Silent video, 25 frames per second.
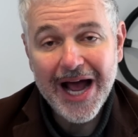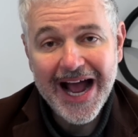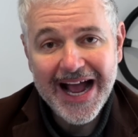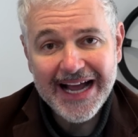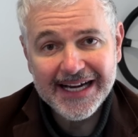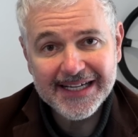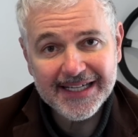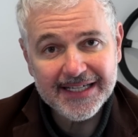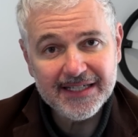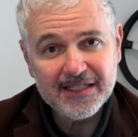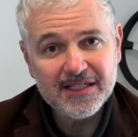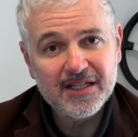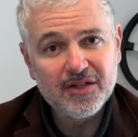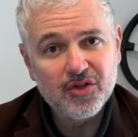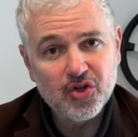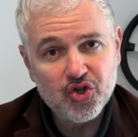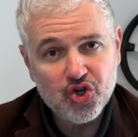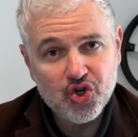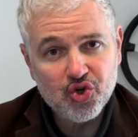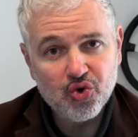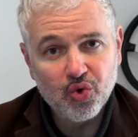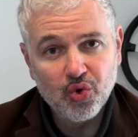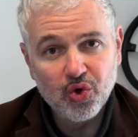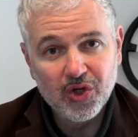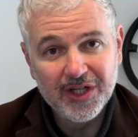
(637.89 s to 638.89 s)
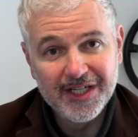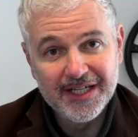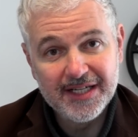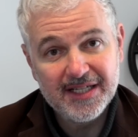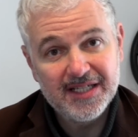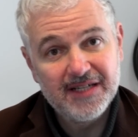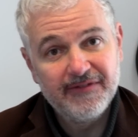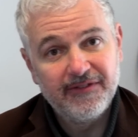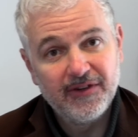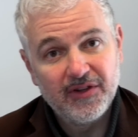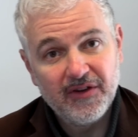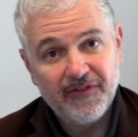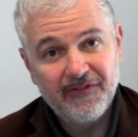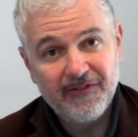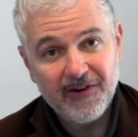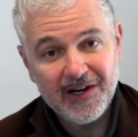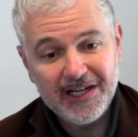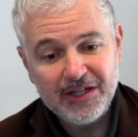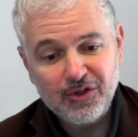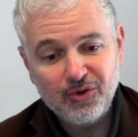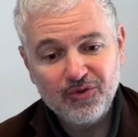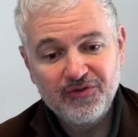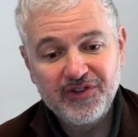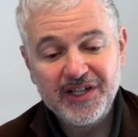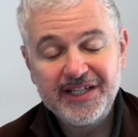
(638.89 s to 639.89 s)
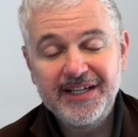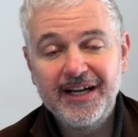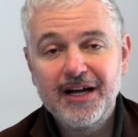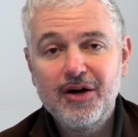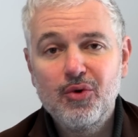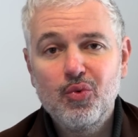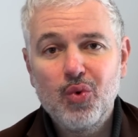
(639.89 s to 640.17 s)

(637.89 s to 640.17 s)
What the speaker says: add it to the shortlist for the final video